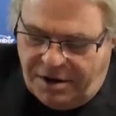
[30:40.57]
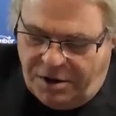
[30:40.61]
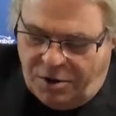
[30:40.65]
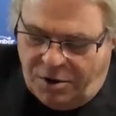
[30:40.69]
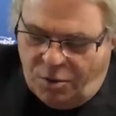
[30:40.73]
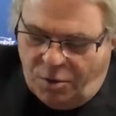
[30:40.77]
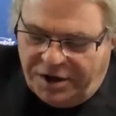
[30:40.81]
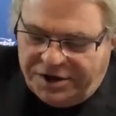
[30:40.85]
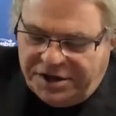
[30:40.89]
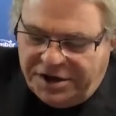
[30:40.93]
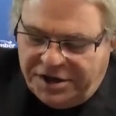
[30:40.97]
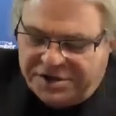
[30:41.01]

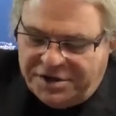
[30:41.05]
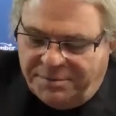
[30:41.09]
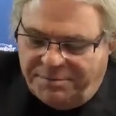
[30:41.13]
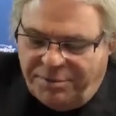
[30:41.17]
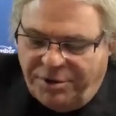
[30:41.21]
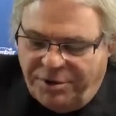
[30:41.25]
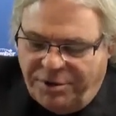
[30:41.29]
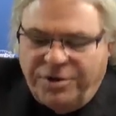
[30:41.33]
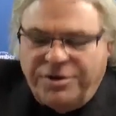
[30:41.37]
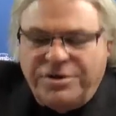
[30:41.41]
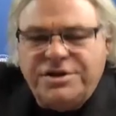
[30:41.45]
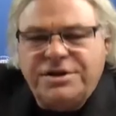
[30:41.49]
What does a
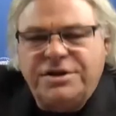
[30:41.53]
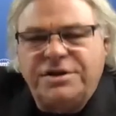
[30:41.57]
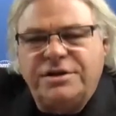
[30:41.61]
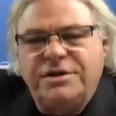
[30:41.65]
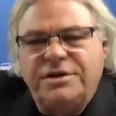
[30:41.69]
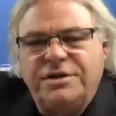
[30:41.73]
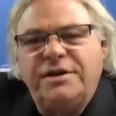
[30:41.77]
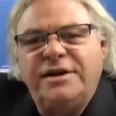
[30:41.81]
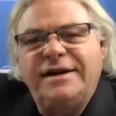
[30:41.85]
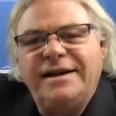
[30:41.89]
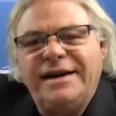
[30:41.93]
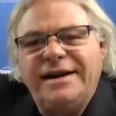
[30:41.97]

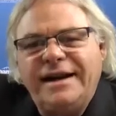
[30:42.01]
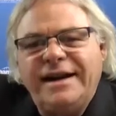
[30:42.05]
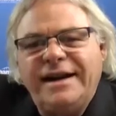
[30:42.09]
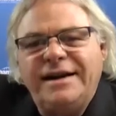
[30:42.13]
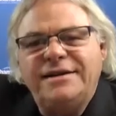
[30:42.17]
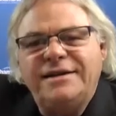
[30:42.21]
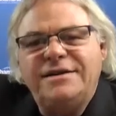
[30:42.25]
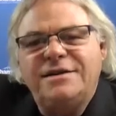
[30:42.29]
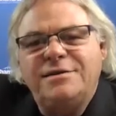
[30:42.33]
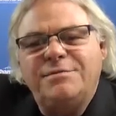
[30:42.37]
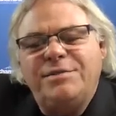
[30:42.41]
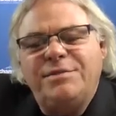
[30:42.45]
person
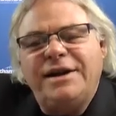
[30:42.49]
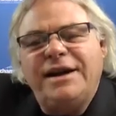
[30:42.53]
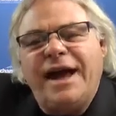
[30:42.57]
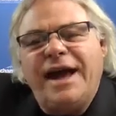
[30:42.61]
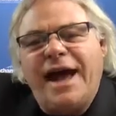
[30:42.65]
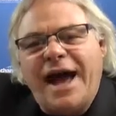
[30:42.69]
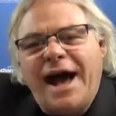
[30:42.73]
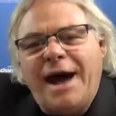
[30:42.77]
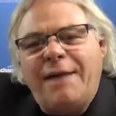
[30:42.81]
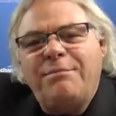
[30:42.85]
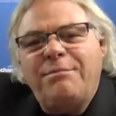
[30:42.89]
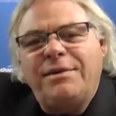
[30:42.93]
need to be
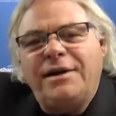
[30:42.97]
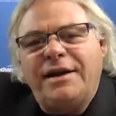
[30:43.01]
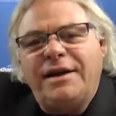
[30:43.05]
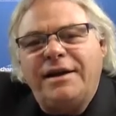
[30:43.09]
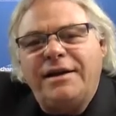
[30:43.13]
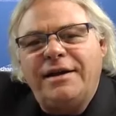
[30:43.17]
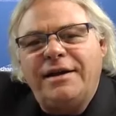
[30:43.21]
happy?